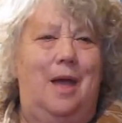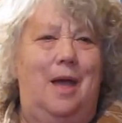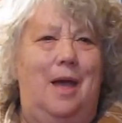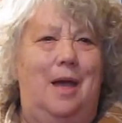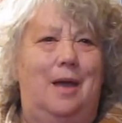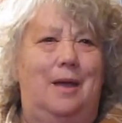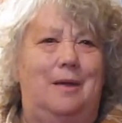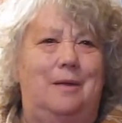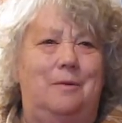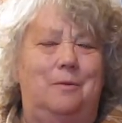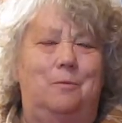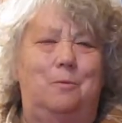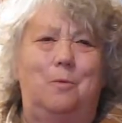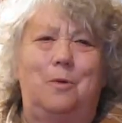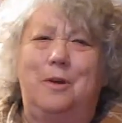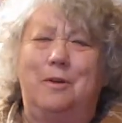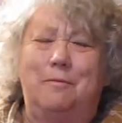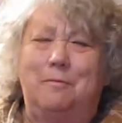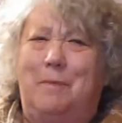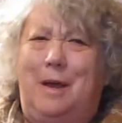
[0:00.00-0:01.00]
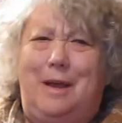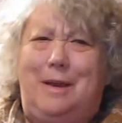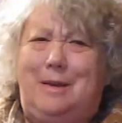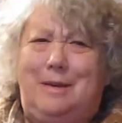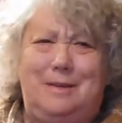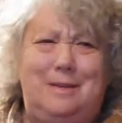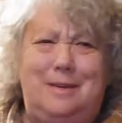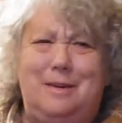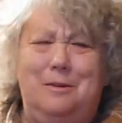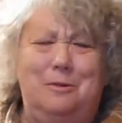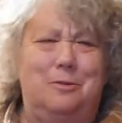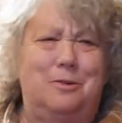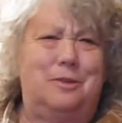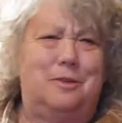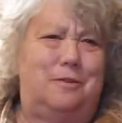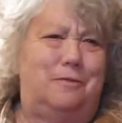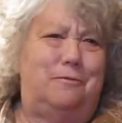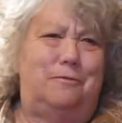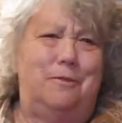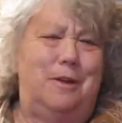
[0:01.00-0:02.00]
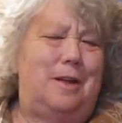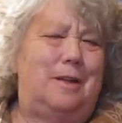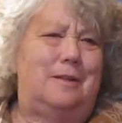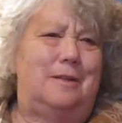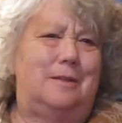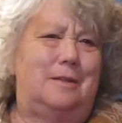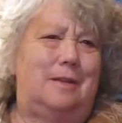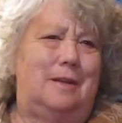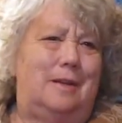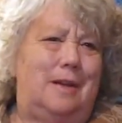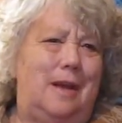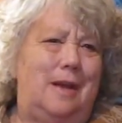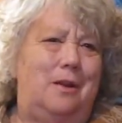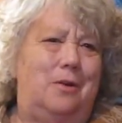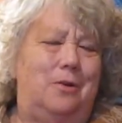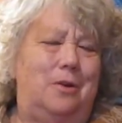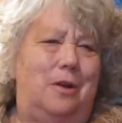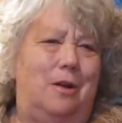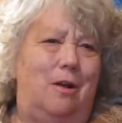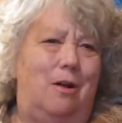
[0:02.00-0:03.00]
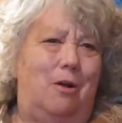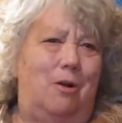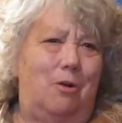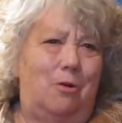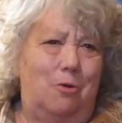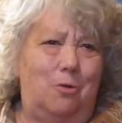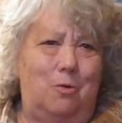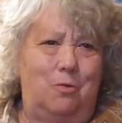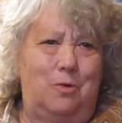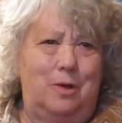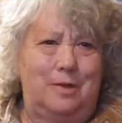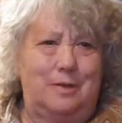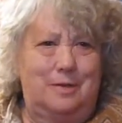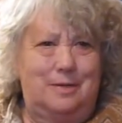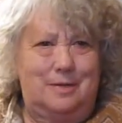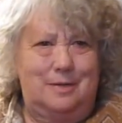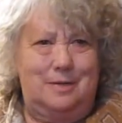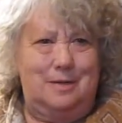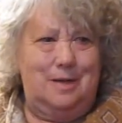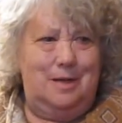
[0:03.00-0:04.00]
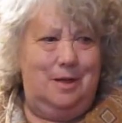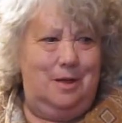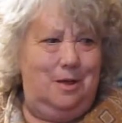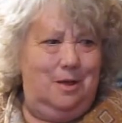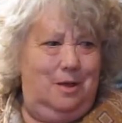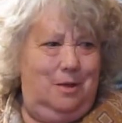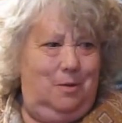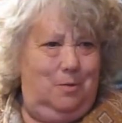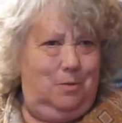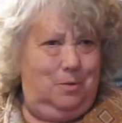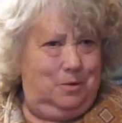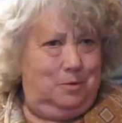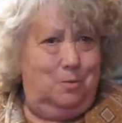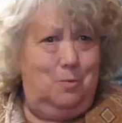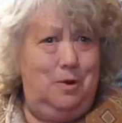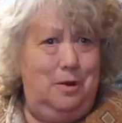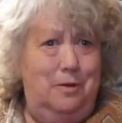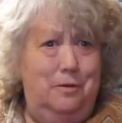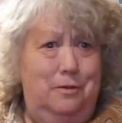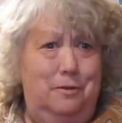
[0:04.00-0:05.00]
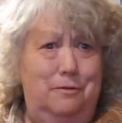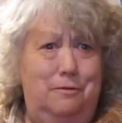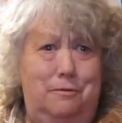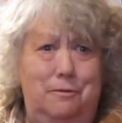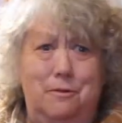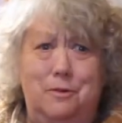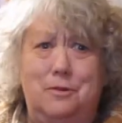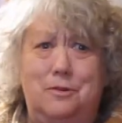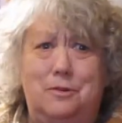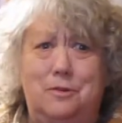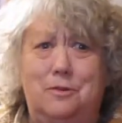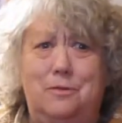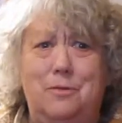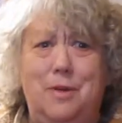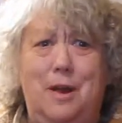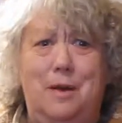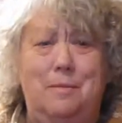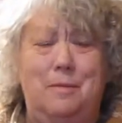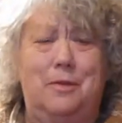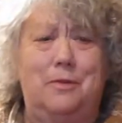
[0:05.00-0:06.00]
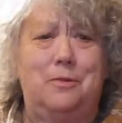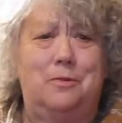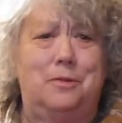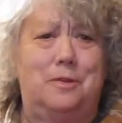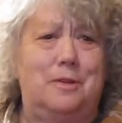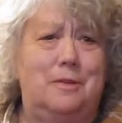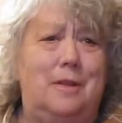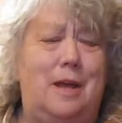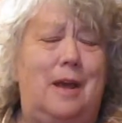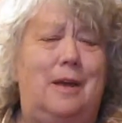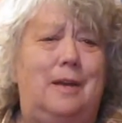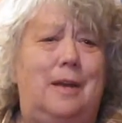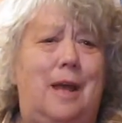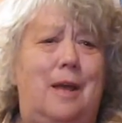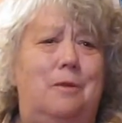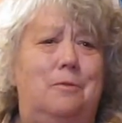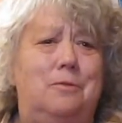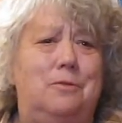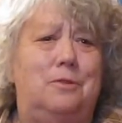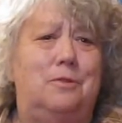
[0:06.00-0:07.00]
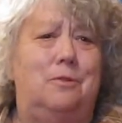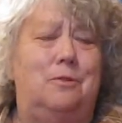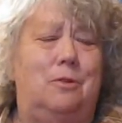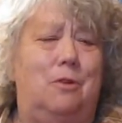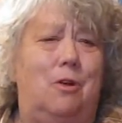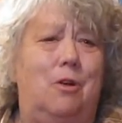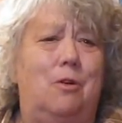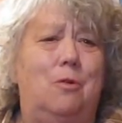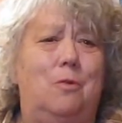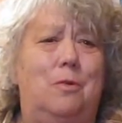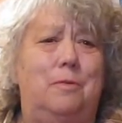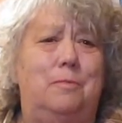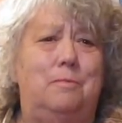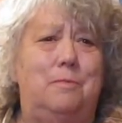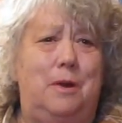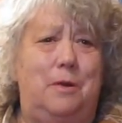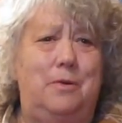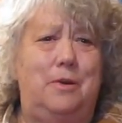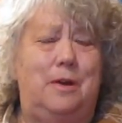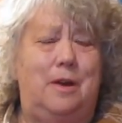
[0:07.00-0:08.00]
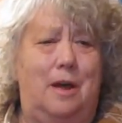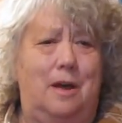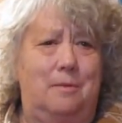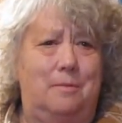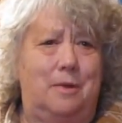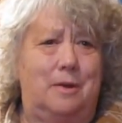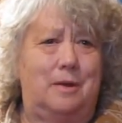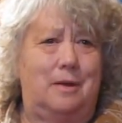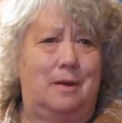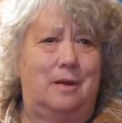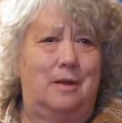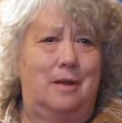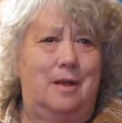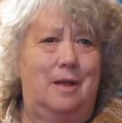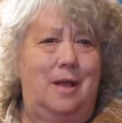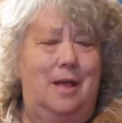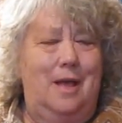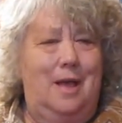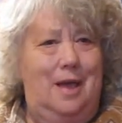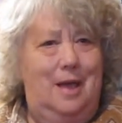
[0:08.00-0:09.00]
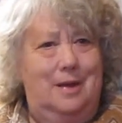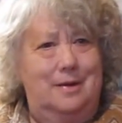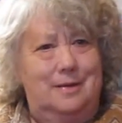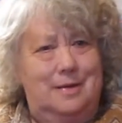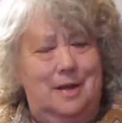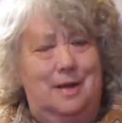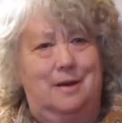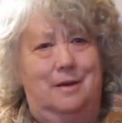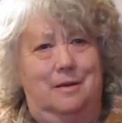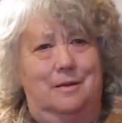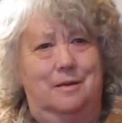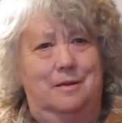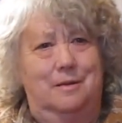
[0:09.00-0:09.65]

And one of my dearest friends, Allegra Alquist, was one of the first grandmothers in that council, along with Mary Diamond and Detta.